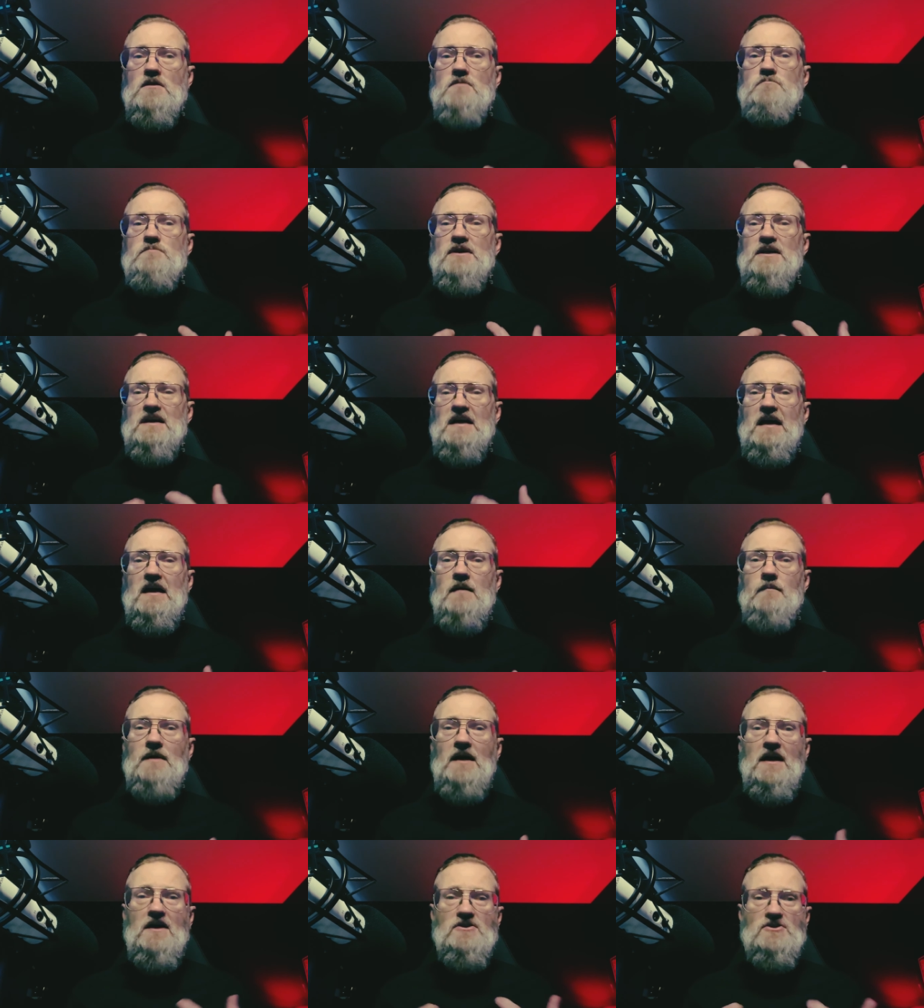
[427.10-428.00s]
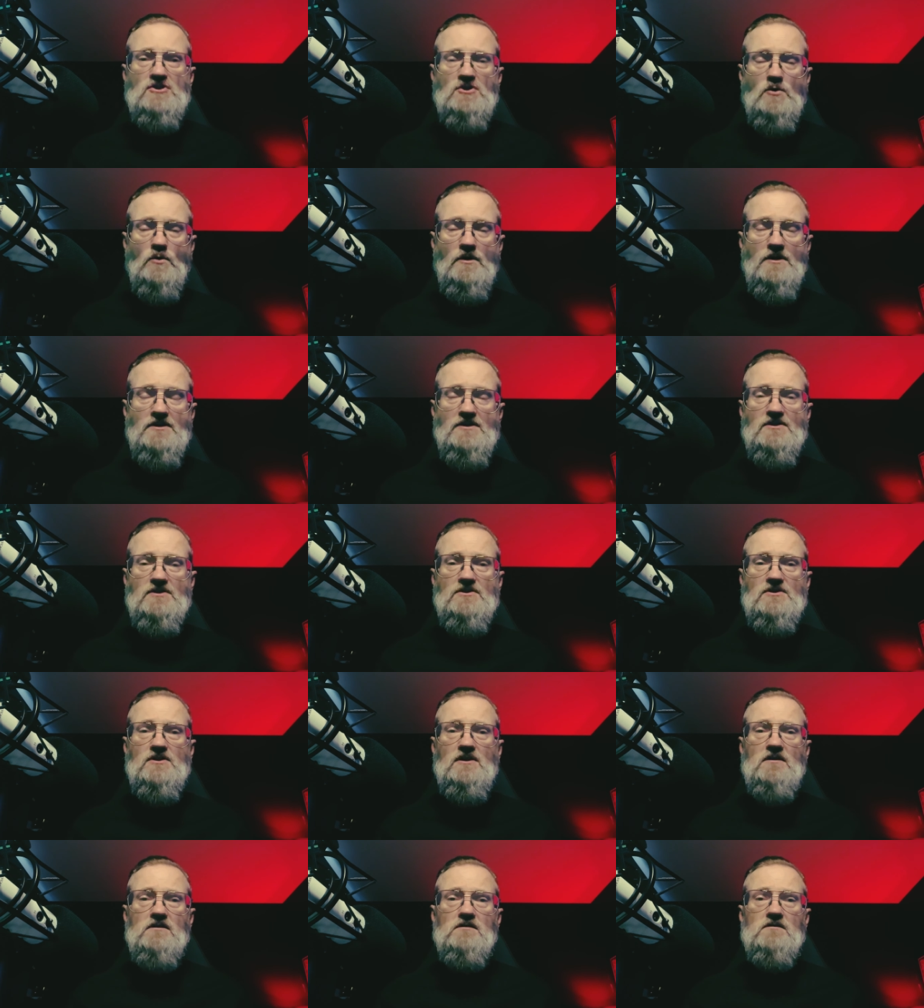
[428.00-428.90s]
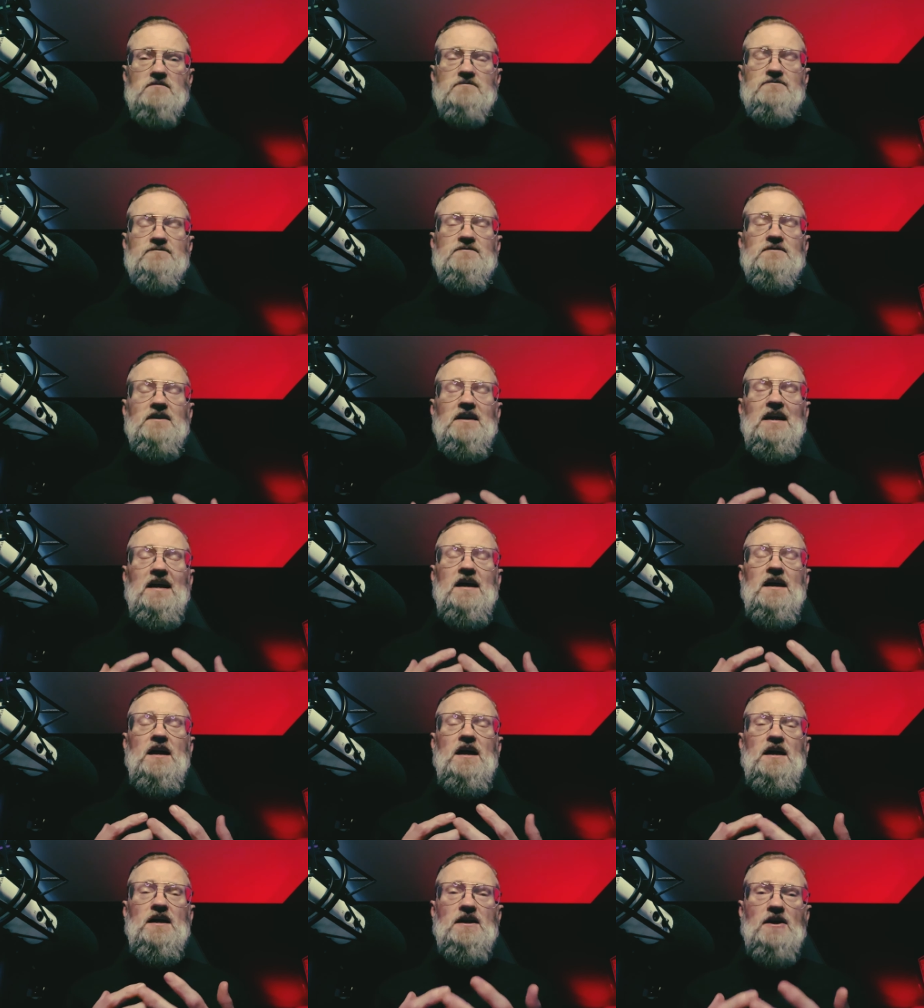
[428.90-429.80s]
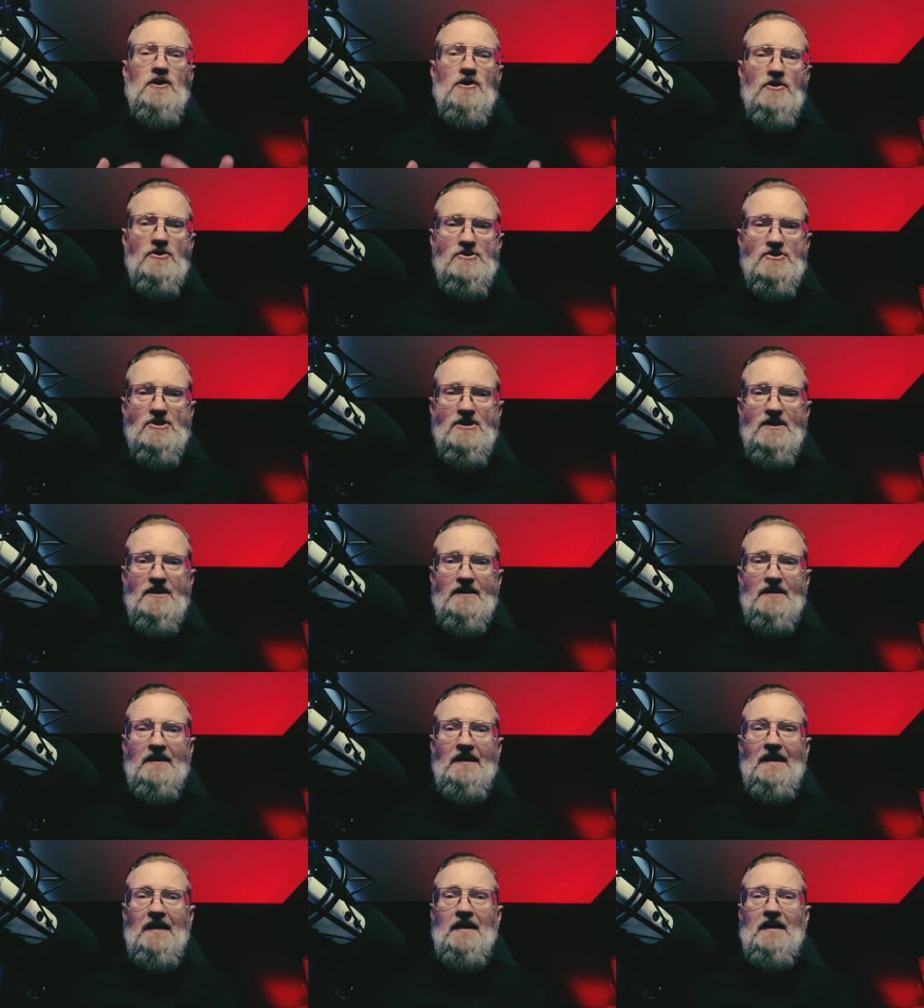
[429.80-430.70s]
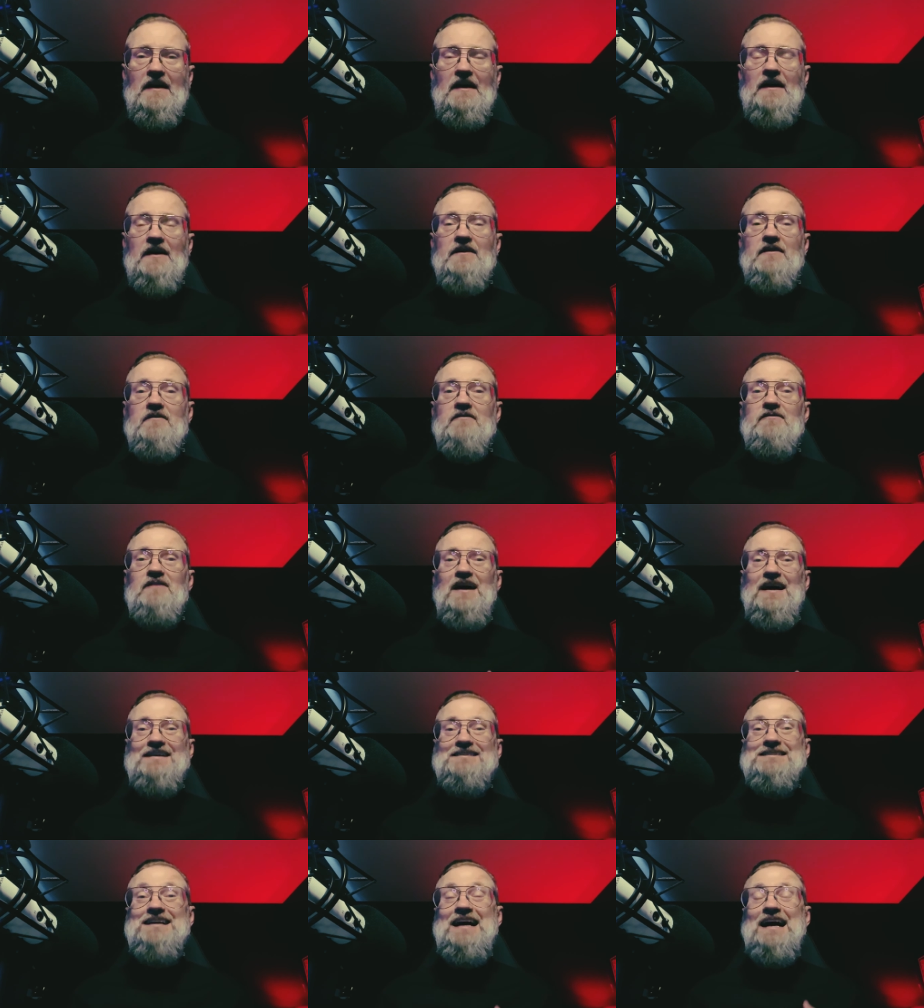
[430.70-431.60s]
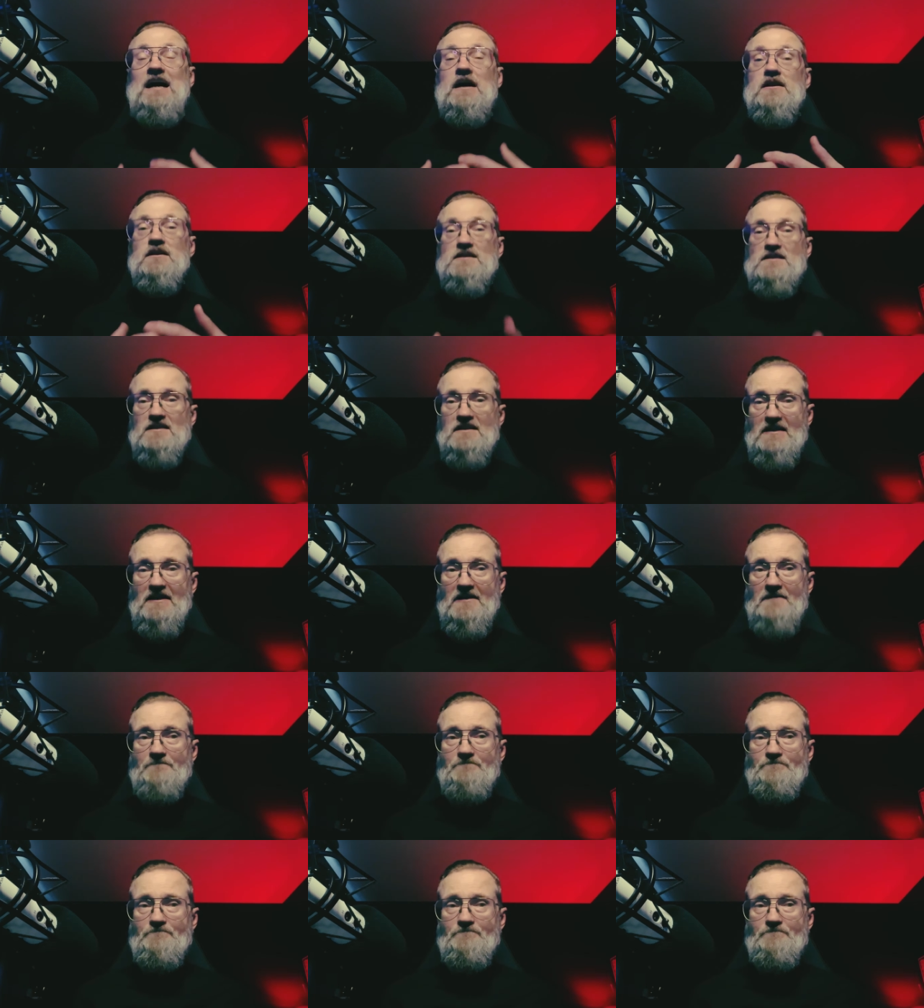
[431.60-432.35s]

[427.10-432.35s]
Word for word: became a source of energy and vitality.